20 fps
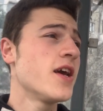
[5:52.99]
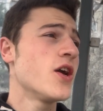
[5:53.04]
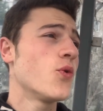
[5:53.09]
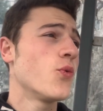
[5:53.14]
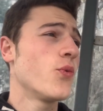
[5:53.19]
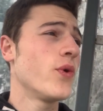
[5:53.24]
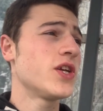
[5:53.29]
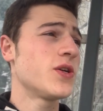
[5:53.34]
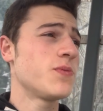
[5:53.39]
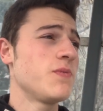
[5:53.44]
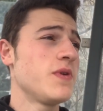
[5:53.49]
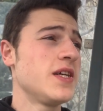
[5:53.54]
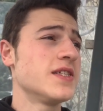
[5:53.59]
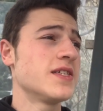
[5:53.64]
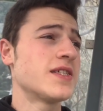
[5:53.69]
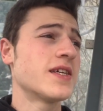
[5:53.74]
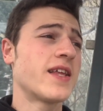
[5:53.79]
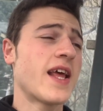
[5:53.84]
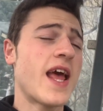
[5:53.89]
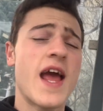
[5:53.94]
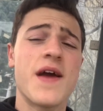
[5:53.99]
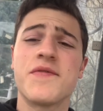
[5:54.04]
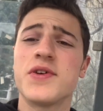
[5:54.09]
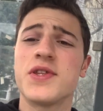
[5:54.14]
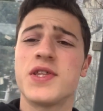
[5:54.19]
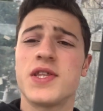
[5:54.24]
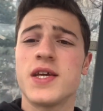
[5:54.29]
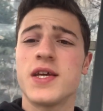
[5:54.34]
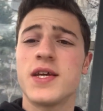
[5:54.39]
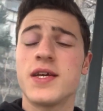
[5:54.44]
which means that
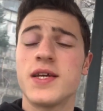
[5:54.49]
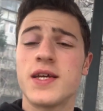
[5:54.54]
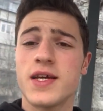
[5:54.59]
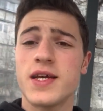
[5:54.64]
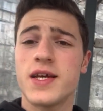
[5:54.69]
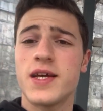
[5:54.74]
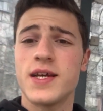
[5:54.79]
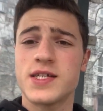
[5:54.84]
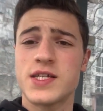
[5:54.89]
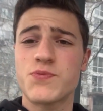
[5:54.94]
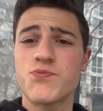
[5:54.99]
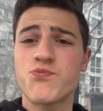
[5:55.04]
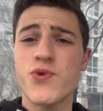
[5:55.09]
everything is